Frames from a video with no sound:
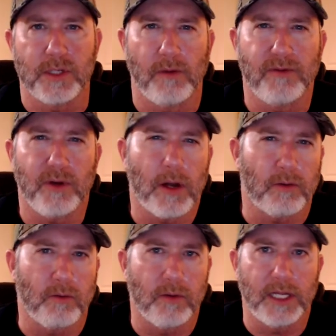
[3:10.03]
So if you're on
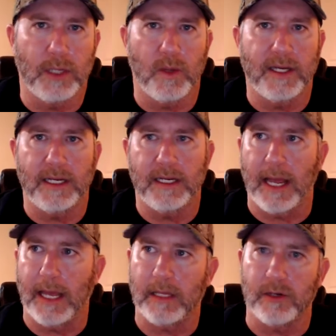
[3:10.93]
a really windy
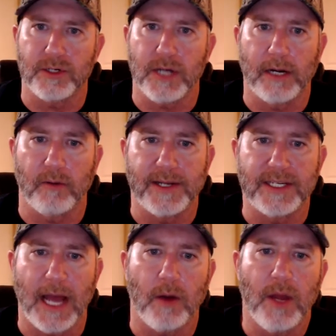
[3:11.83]
day and you're trying to
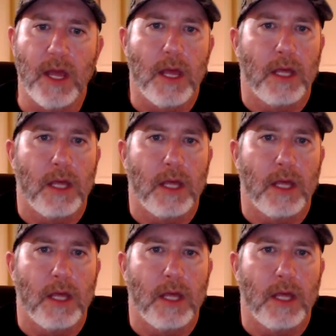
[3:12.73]
reach out,